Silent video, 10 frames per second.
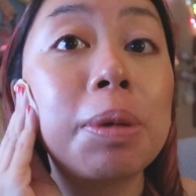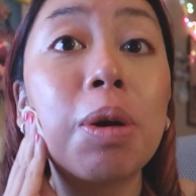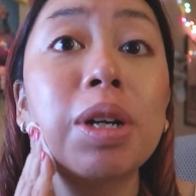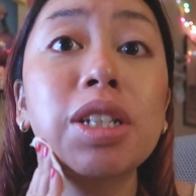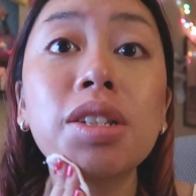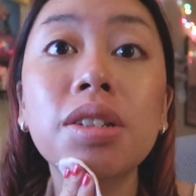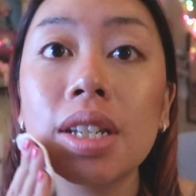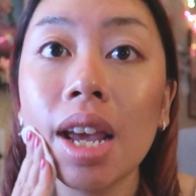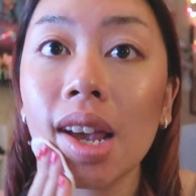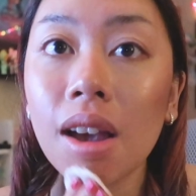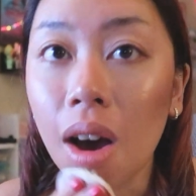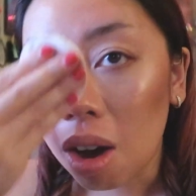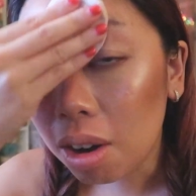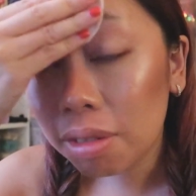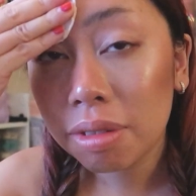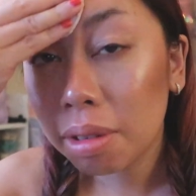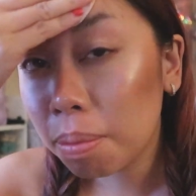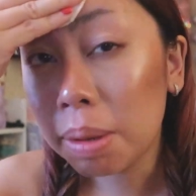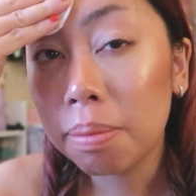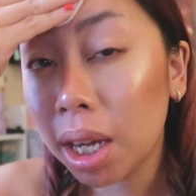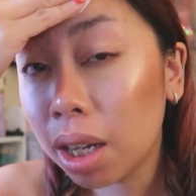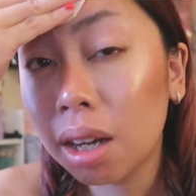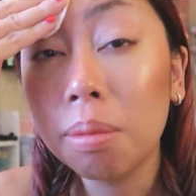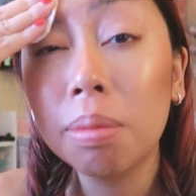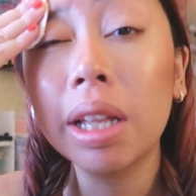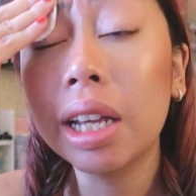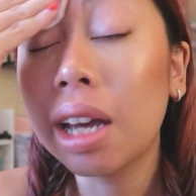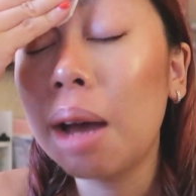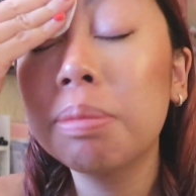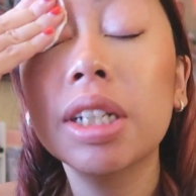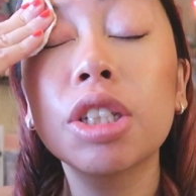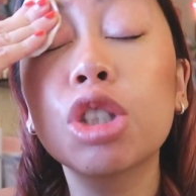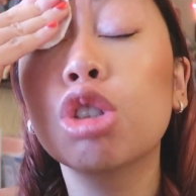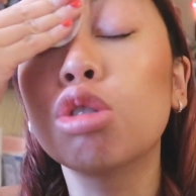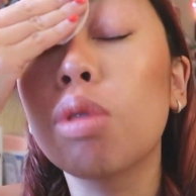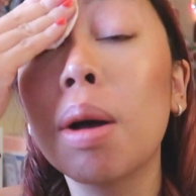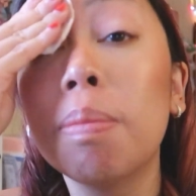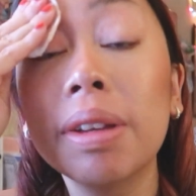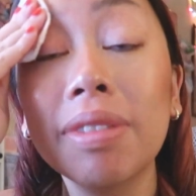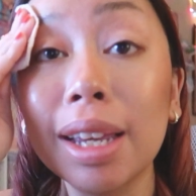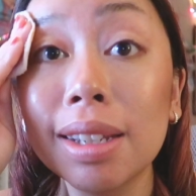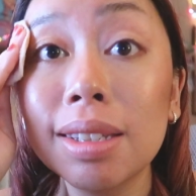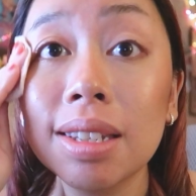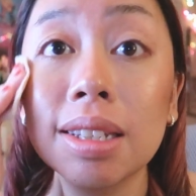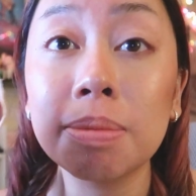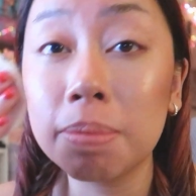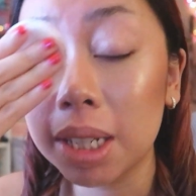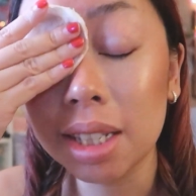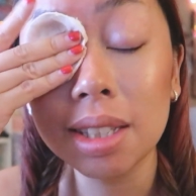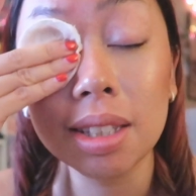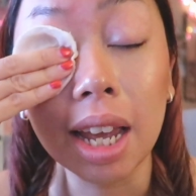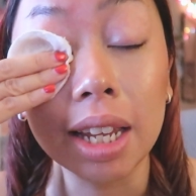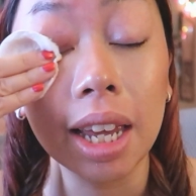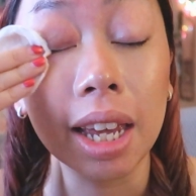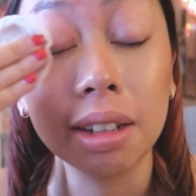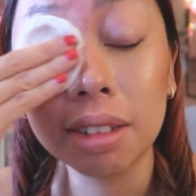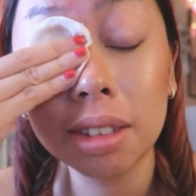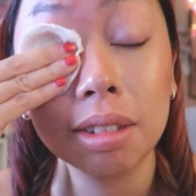going to take off my makeup, like I'm gonna scrub my face just because I can't,